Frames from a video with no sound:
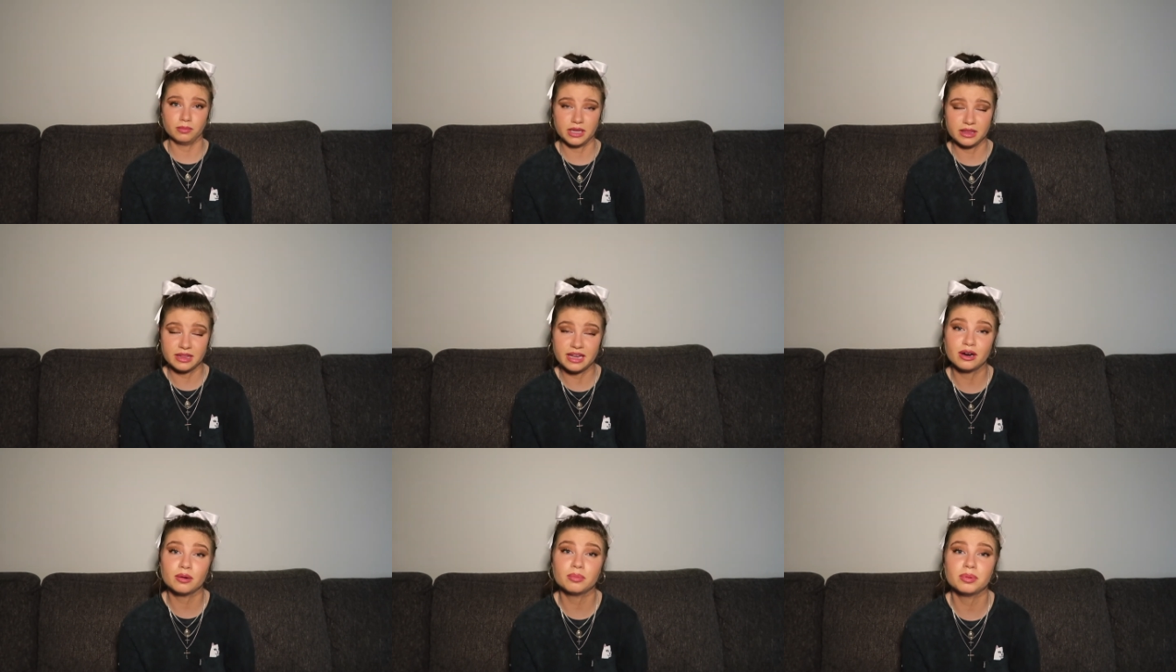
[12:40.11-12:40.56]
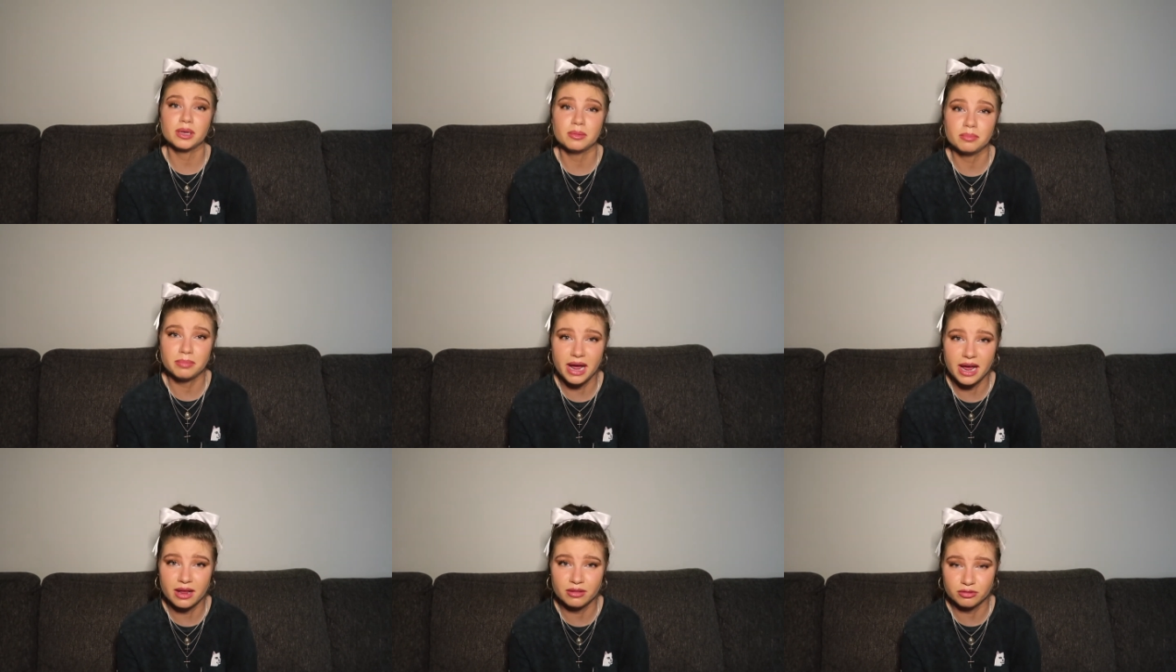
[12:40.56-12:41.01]
In the airplane
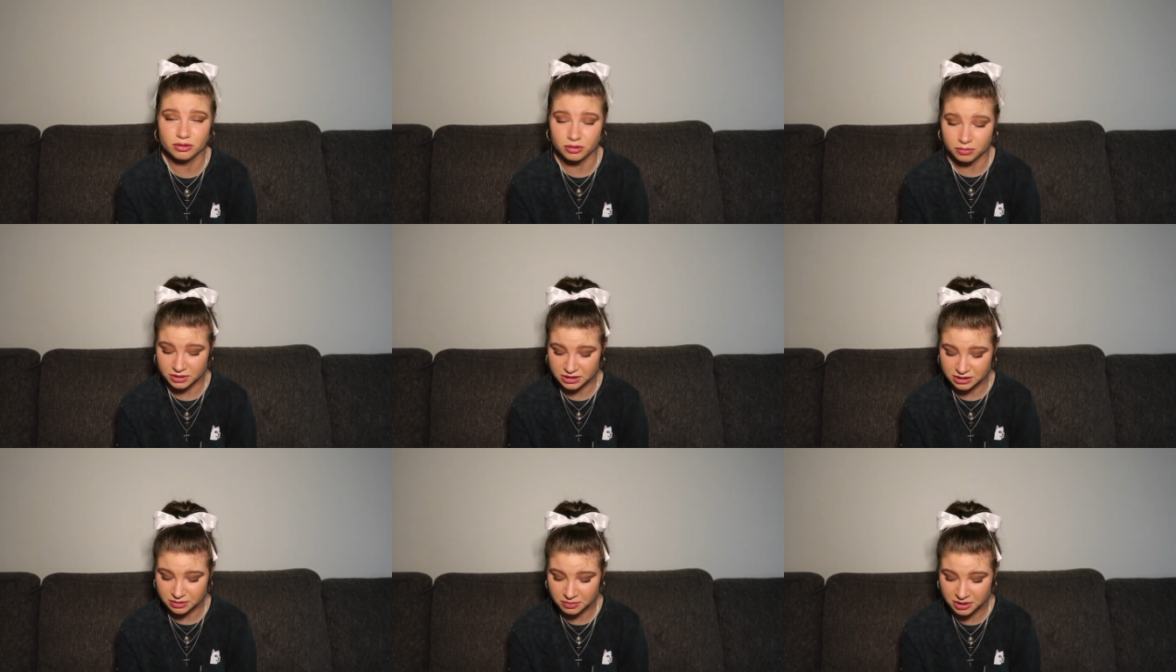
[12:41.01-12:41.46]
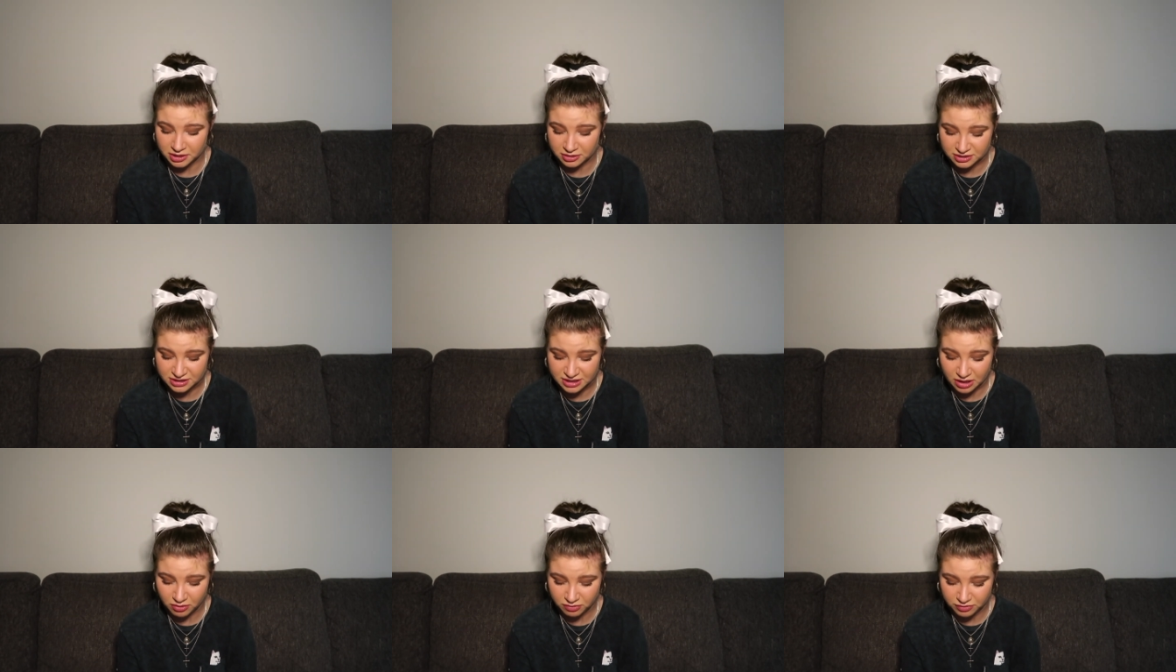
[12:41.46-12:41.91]
bathroom, it's a mirror
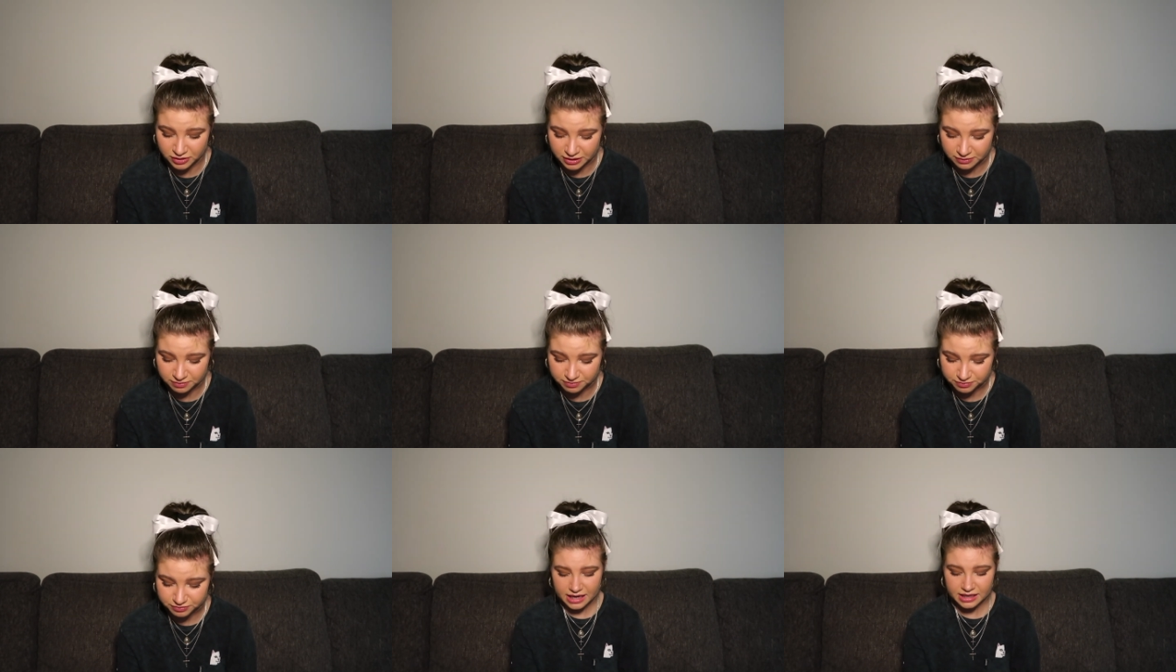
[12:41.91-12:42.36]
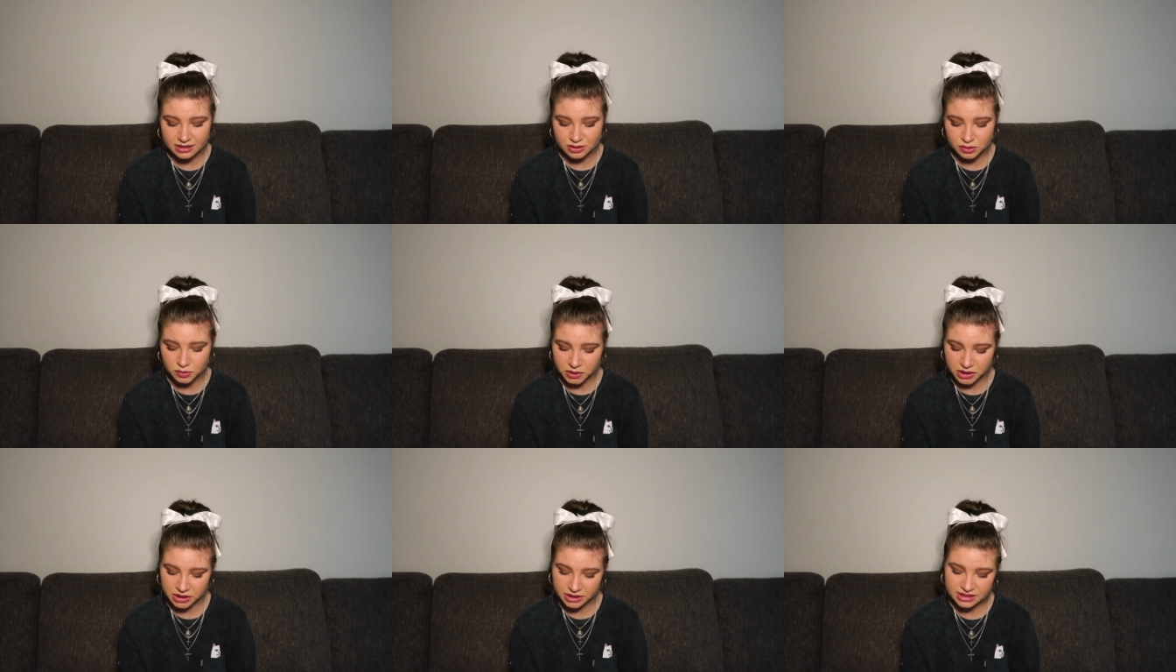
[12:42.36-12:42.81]
selfie. And he's
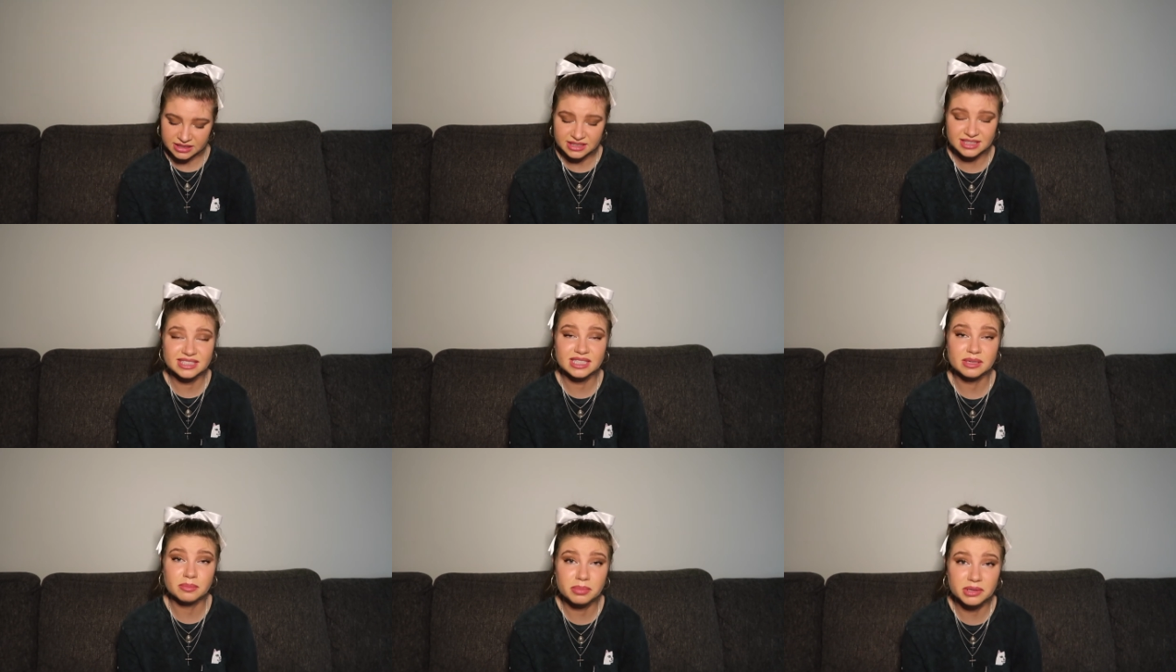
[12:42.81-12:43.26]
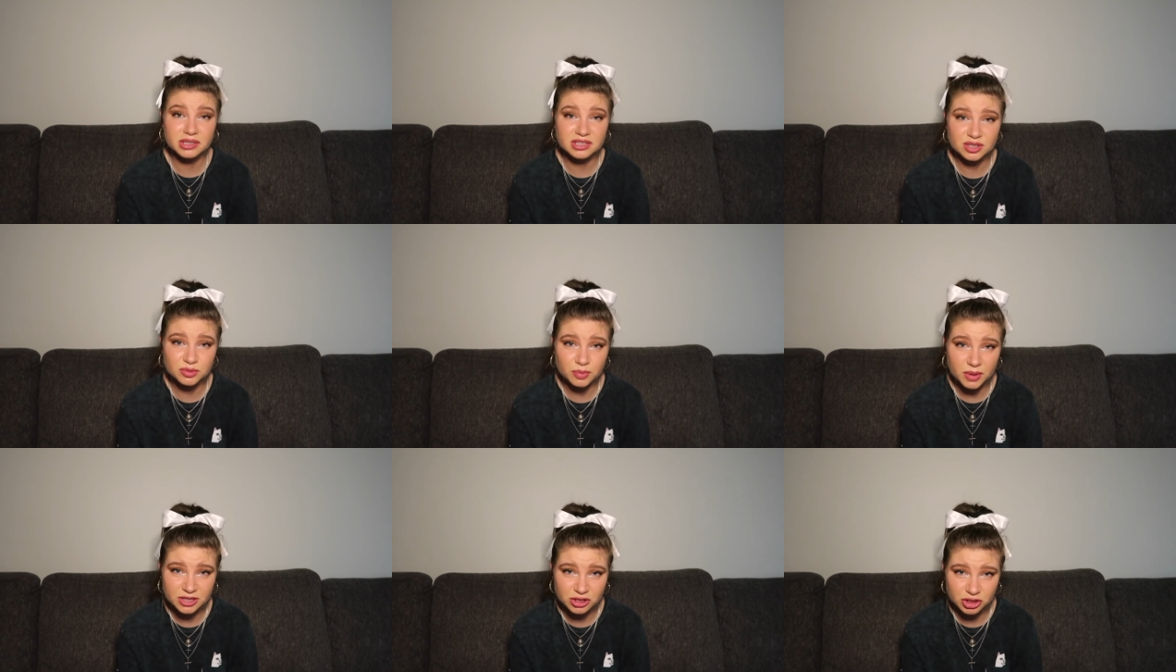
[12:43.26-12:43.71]
wearing a Simba
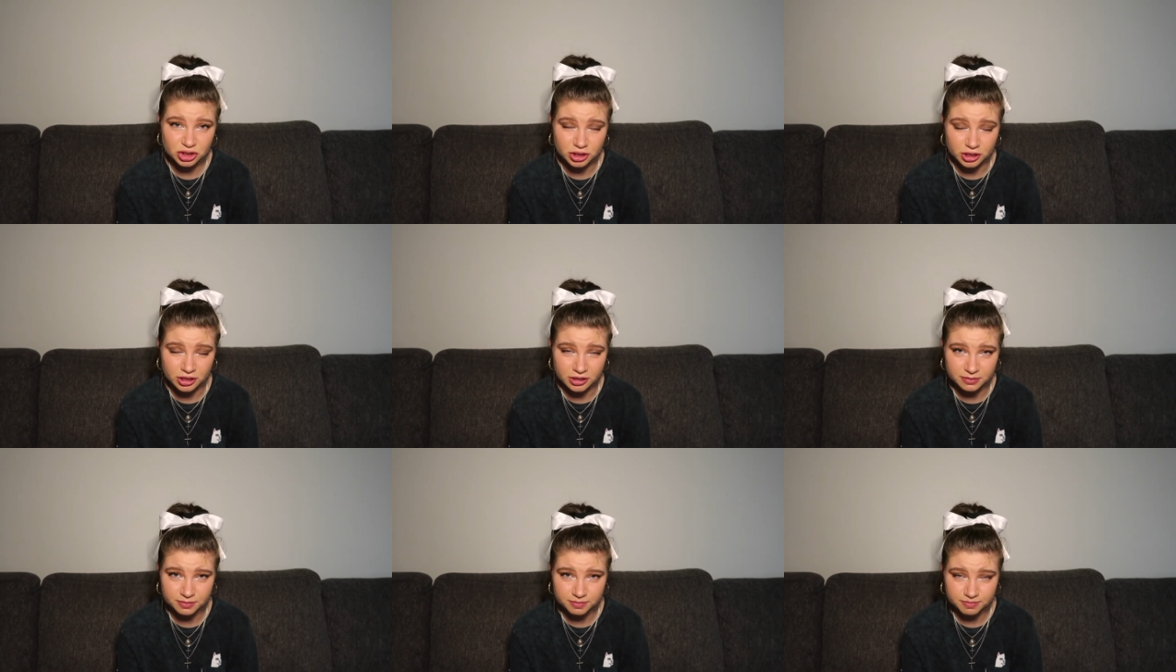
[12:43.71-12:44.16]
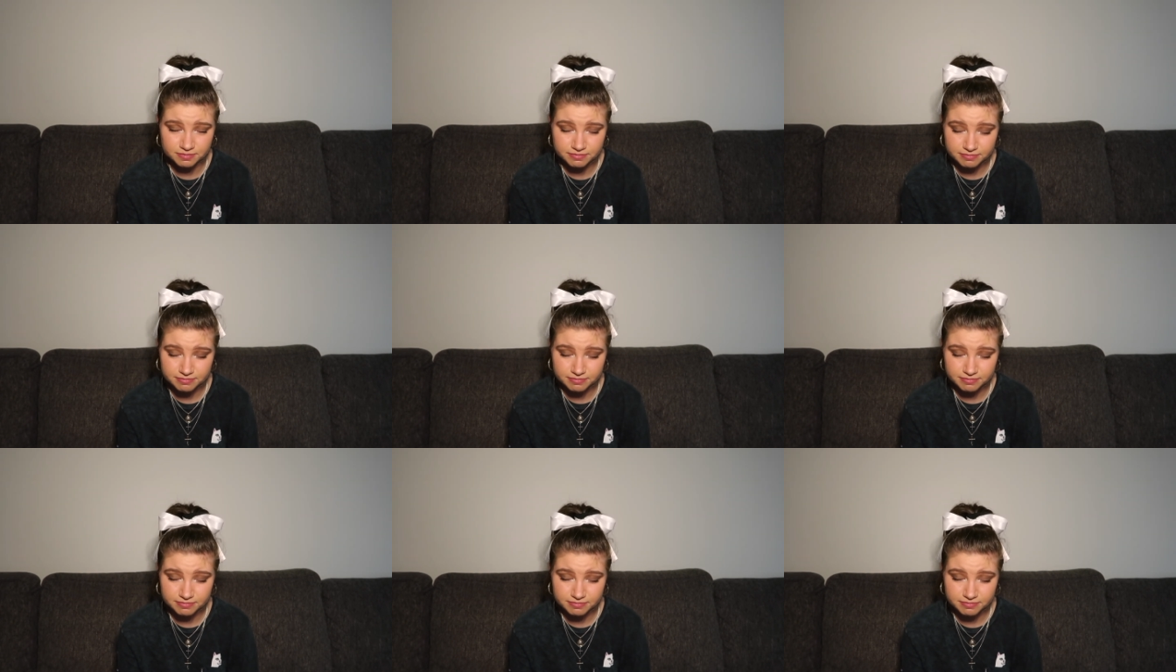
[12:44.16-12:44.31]
sweatshirt.